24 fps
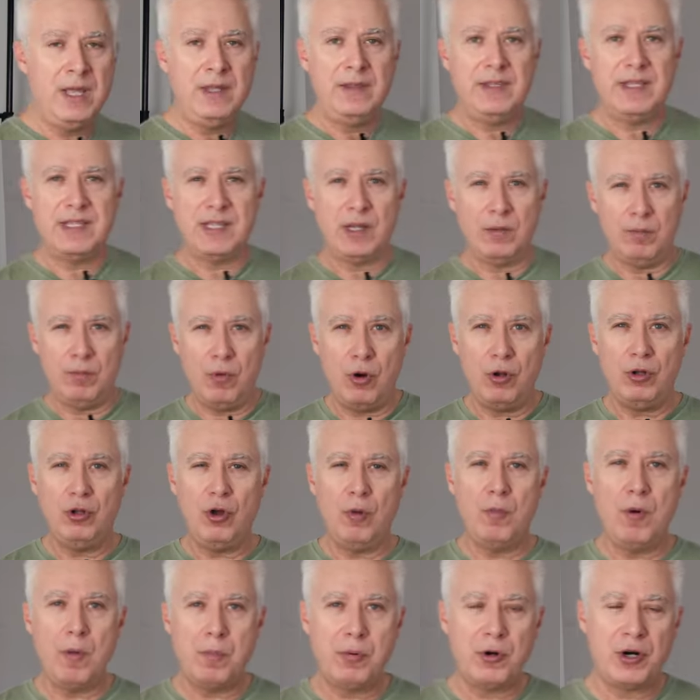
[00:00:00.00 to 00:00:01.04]
There's a more,
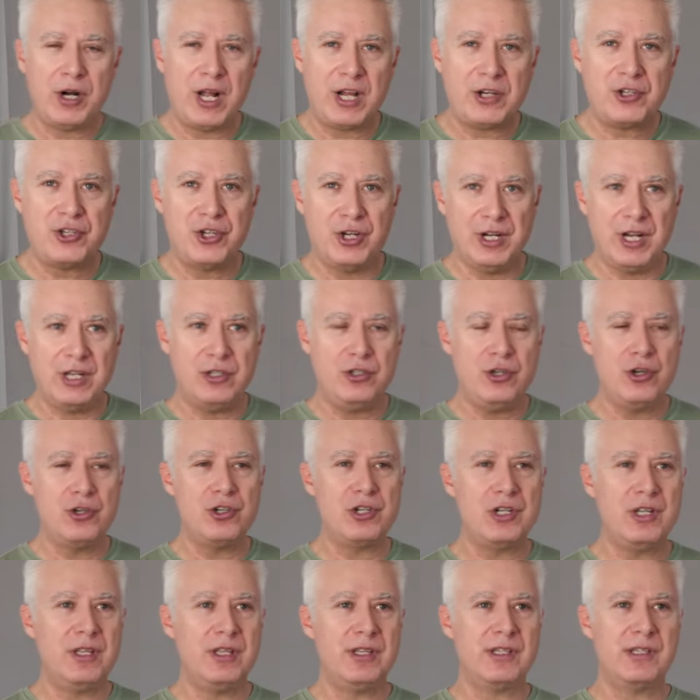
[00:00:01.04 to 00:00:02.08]
lot more production, and
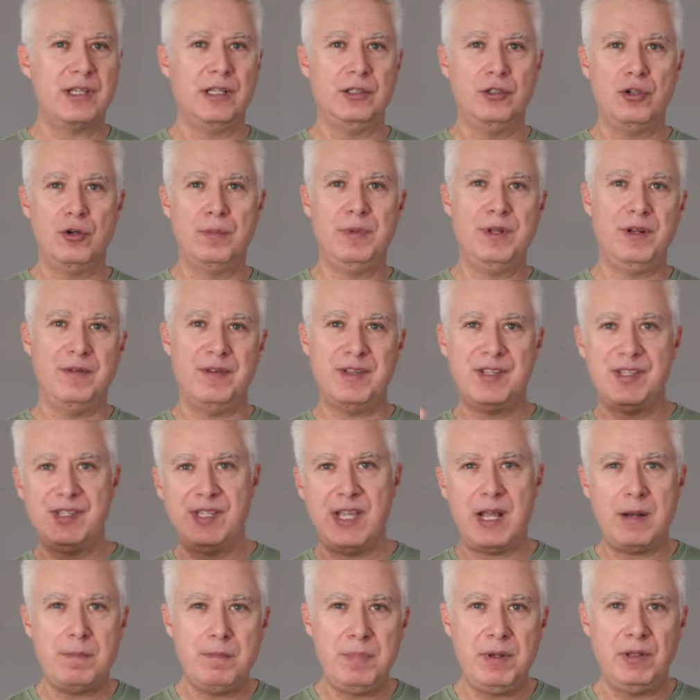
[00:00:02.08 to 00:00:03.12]
usually there's a little bit of a
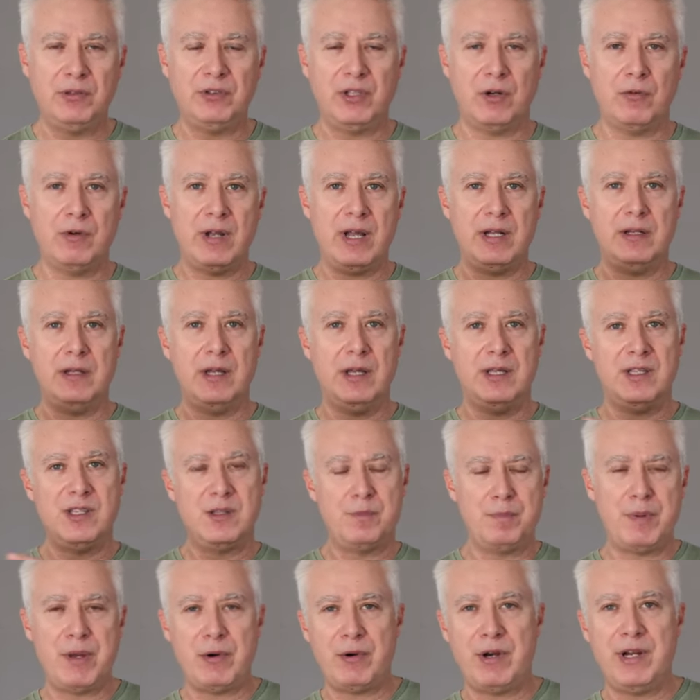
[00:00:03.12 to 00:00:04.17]
set built around a
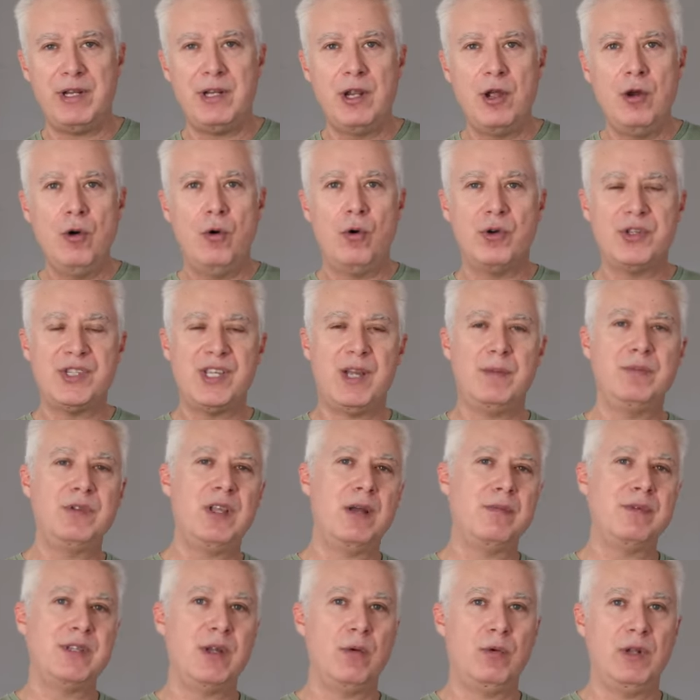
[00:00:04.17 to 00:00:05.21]
spirit, or
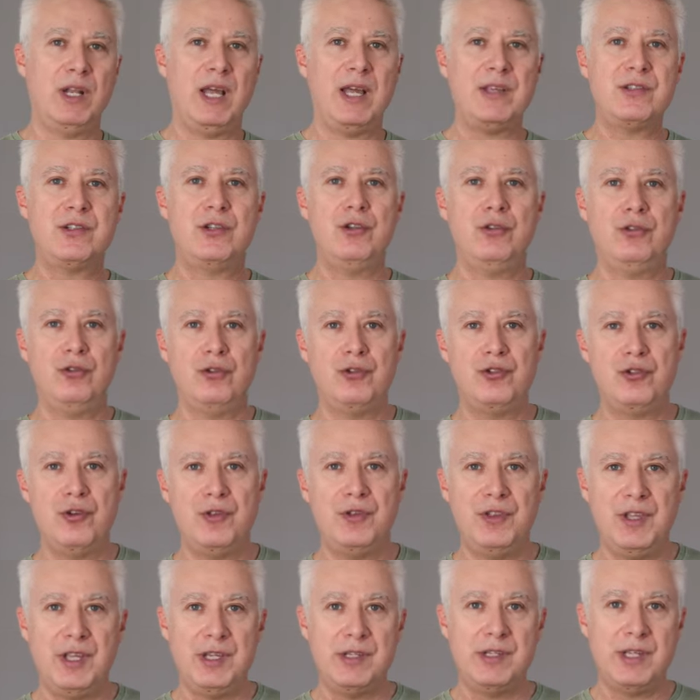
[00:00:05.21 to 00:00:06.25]
sometimes they will ask you to
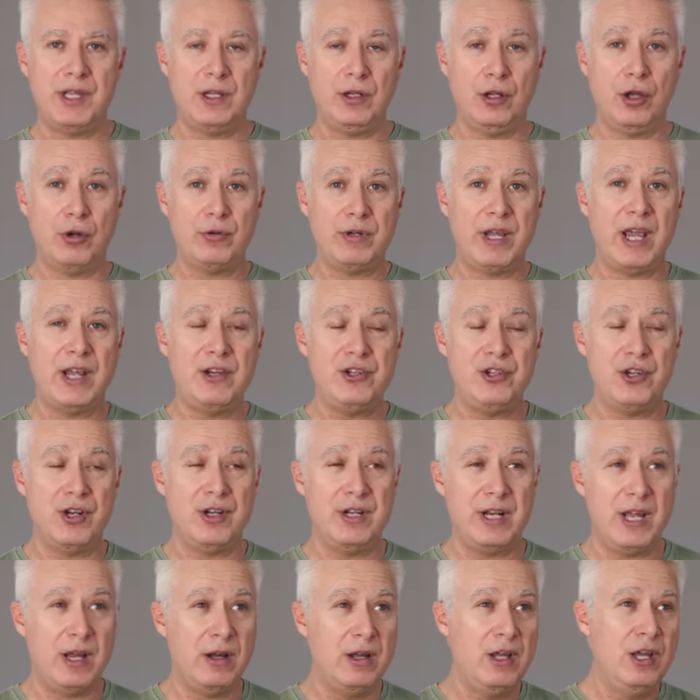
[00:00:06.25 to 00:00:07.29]
shoot things in
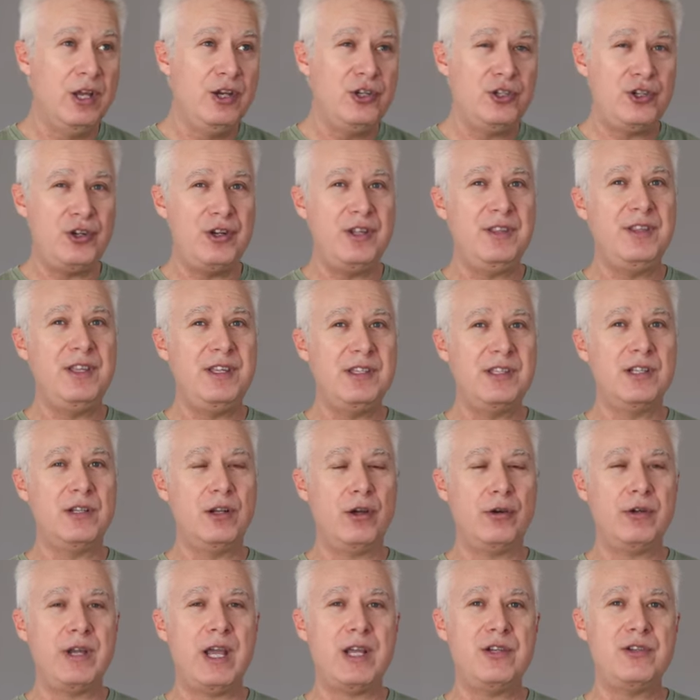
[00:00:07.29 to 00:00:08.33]
location. Now, shooting things in
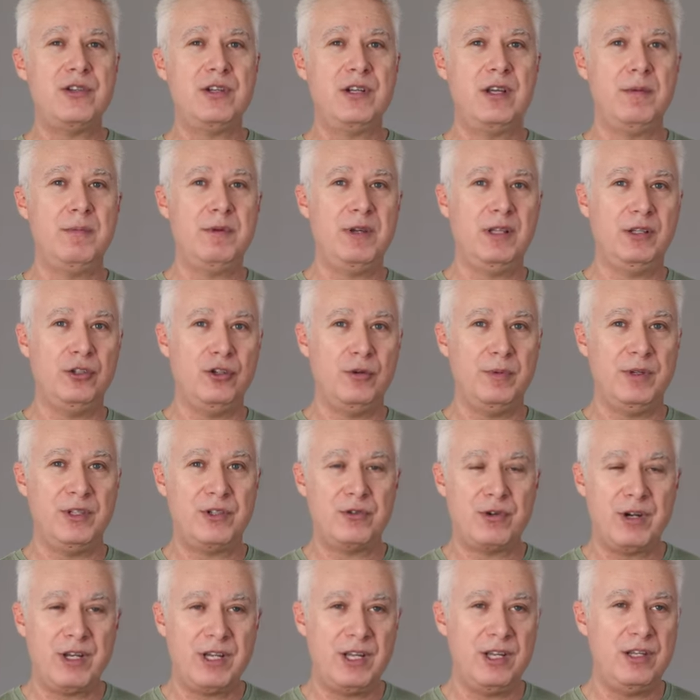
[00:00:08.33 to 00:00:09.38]
location can be a little bit
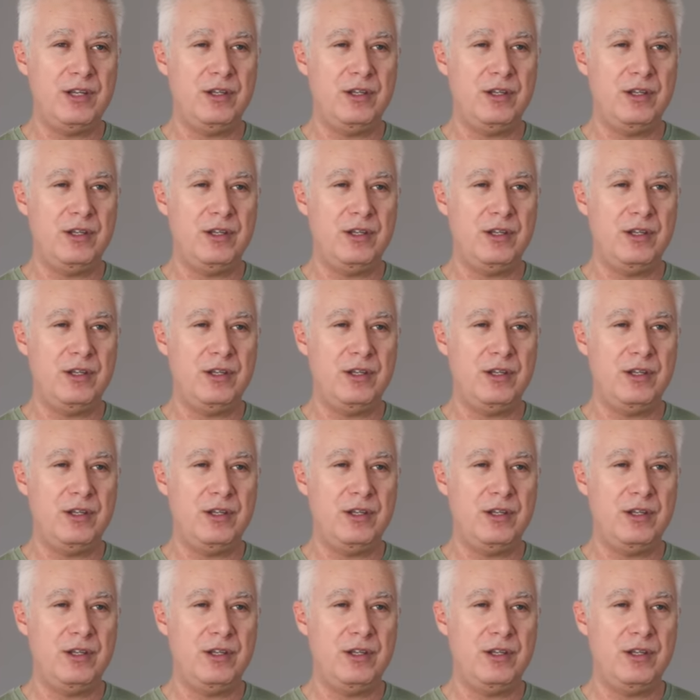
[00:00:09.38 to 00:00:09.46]
tricky.